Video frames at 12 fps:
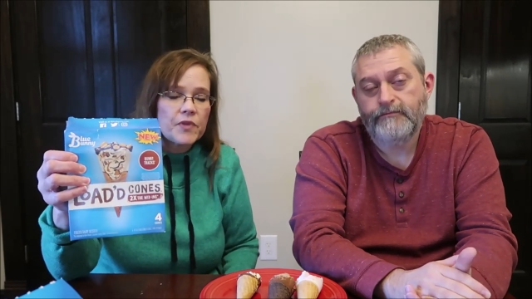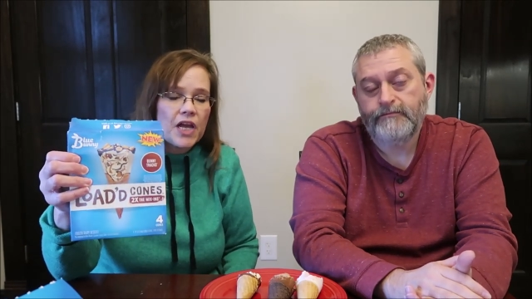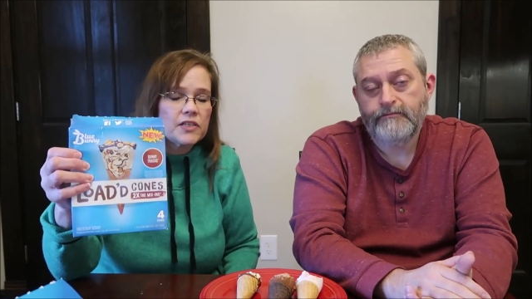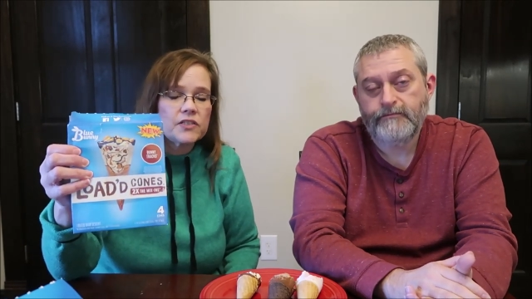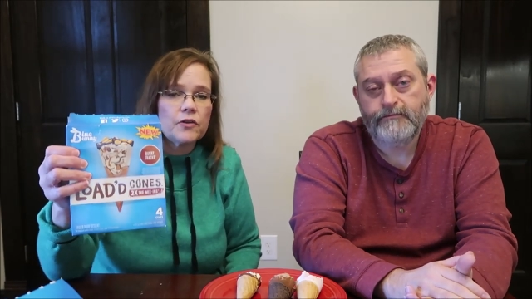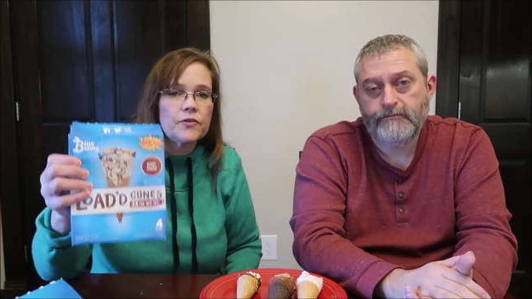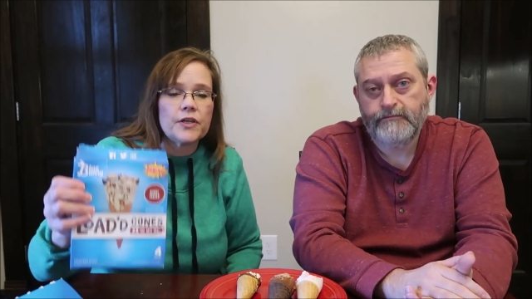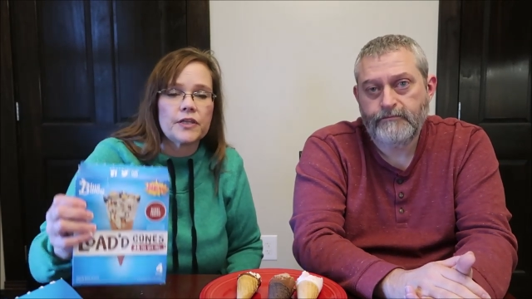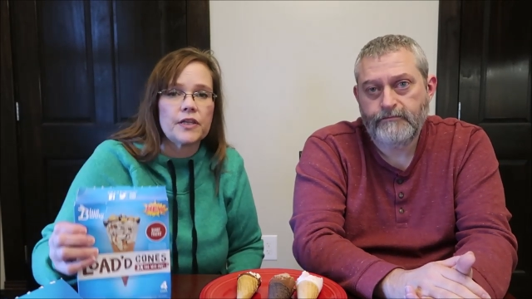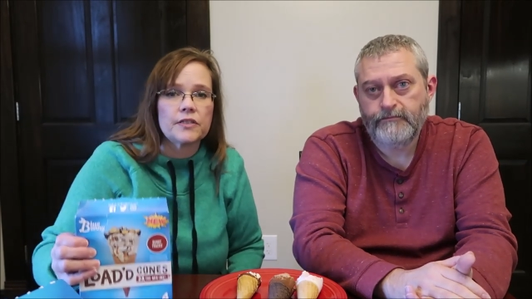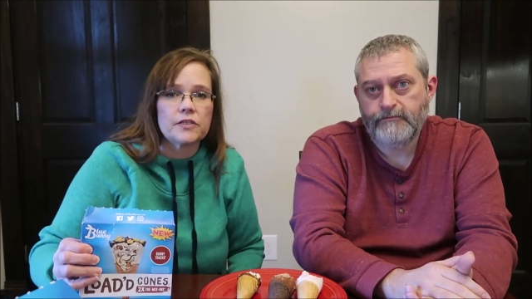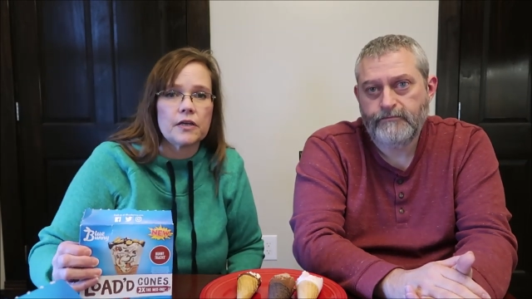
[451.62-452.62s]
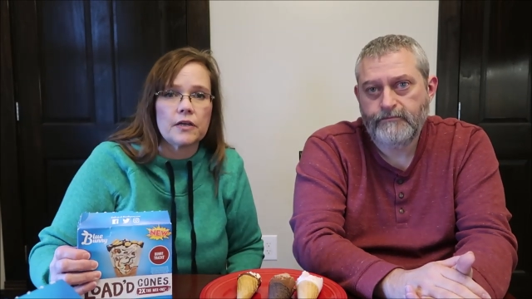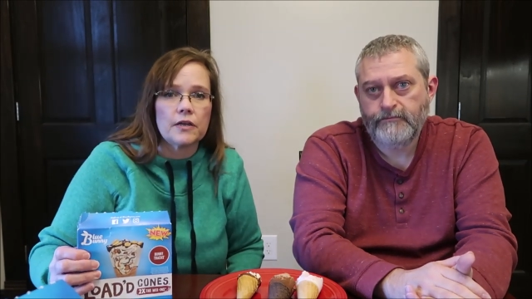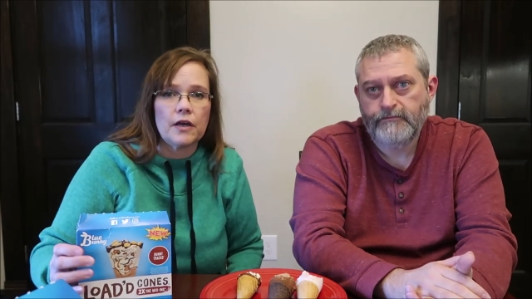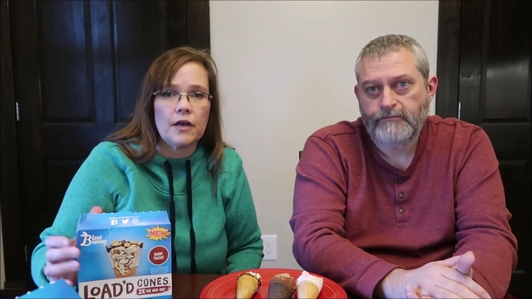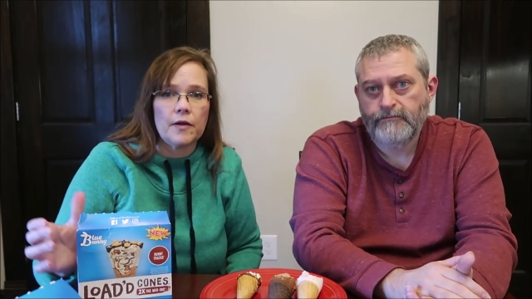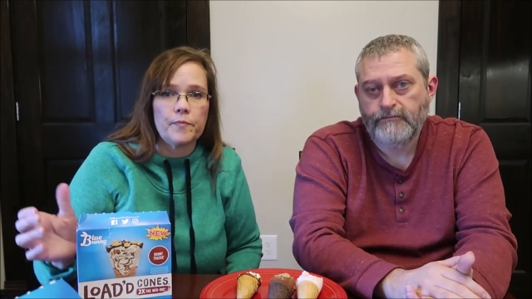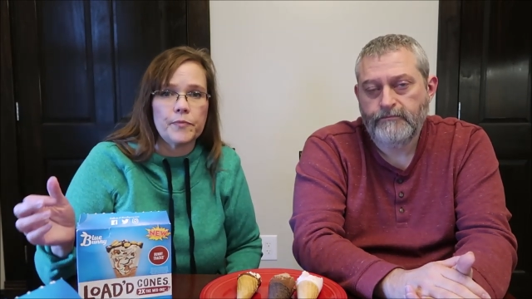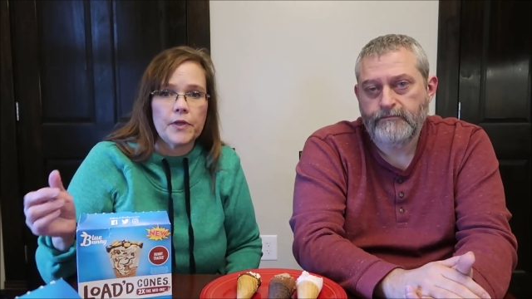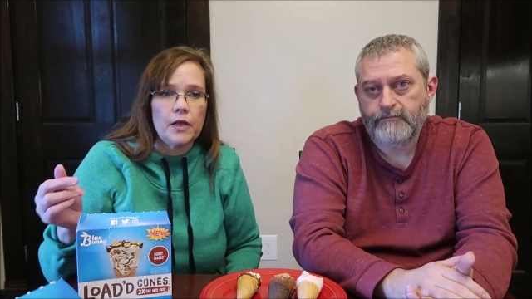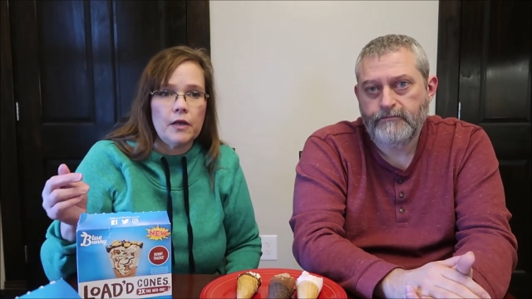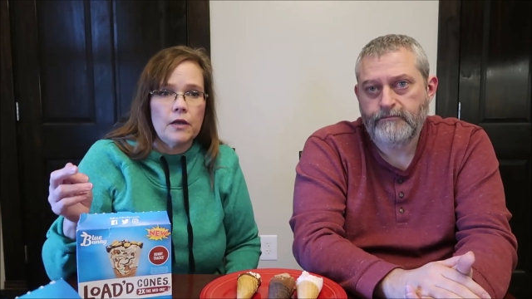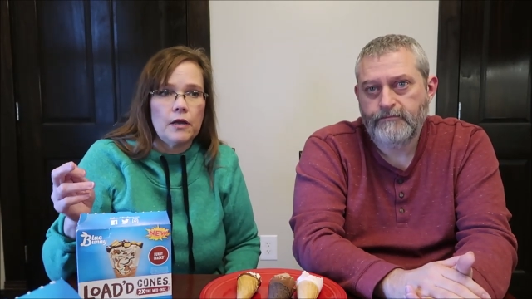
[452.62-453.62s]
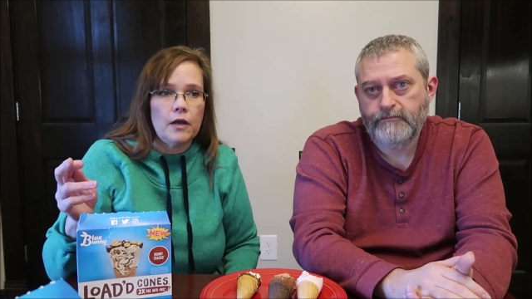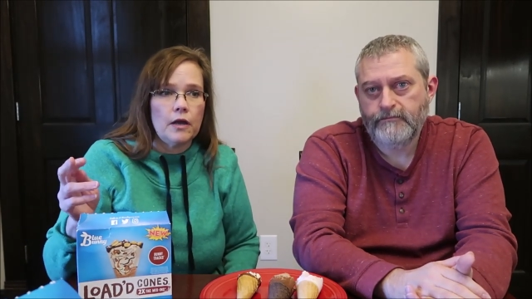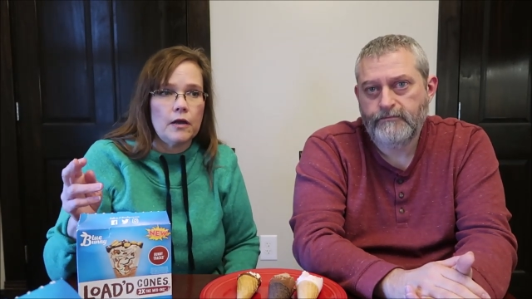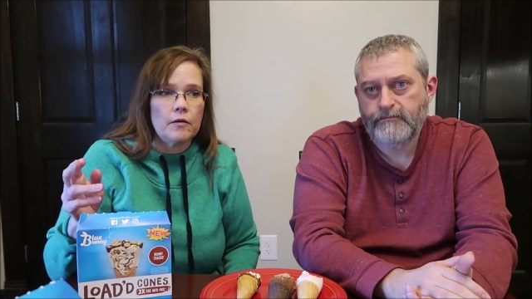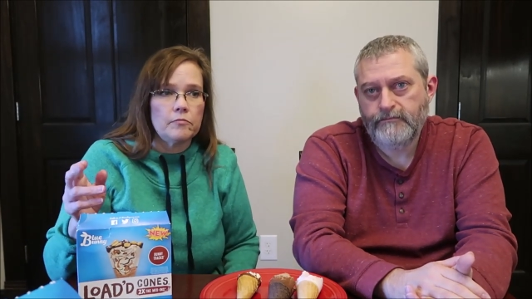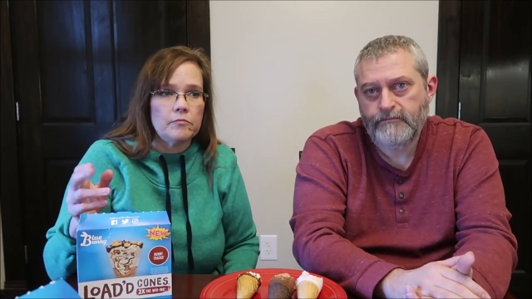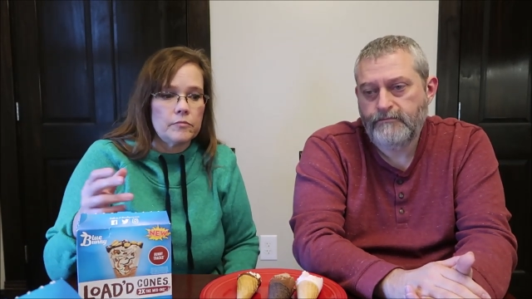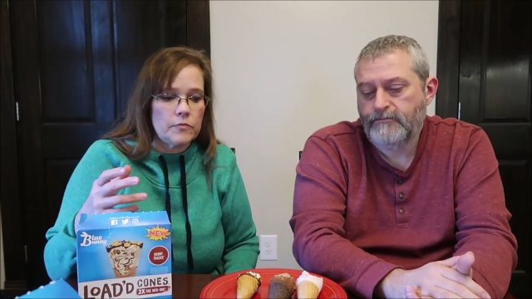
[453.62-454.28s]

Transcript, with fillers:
Speaker 1: I still think that's a, um, a